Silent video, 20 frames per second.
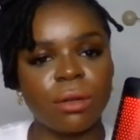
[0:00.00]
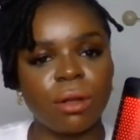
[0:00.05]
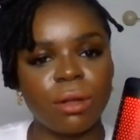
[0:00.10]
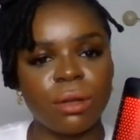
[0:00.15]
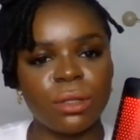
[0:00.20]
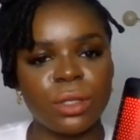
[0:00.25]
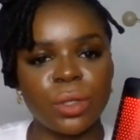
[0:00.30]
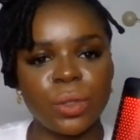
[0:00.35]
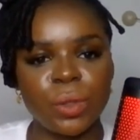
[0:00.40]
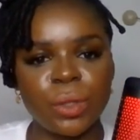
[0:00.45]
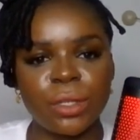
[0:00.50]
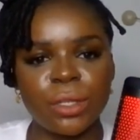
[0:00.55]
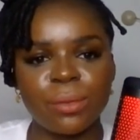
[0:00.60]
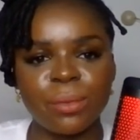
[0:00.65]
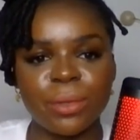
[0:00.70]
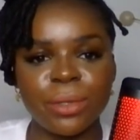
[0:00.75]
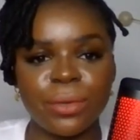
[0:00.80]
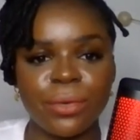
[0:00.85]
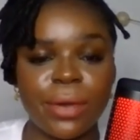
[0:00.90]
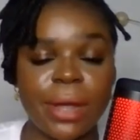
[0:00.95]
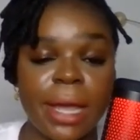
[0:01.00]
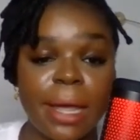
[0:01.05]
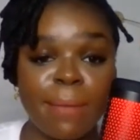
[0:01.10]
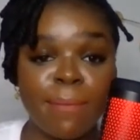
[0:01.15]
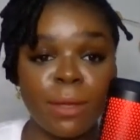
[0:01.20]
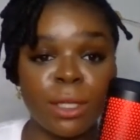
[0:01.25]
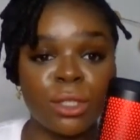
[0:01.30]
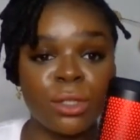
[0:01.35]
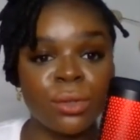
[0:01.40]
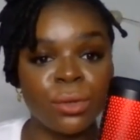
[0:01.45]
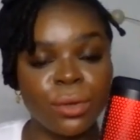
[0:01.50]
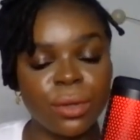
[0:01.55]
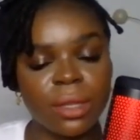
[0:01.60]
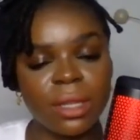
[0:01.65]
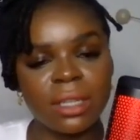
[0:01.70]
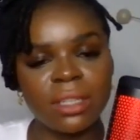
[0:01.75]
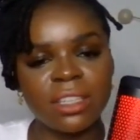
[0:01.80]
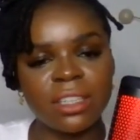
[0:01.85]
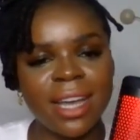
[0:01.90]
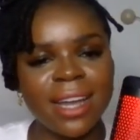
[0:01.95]
also subscribe to
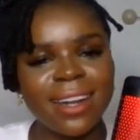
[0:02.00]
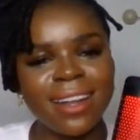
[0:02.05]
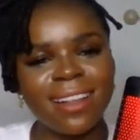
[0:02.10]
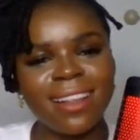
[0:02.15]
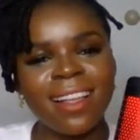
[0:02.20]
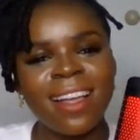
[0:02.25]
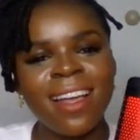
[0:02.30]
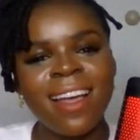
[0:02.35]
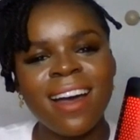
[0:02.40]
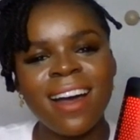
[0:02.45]
the channel.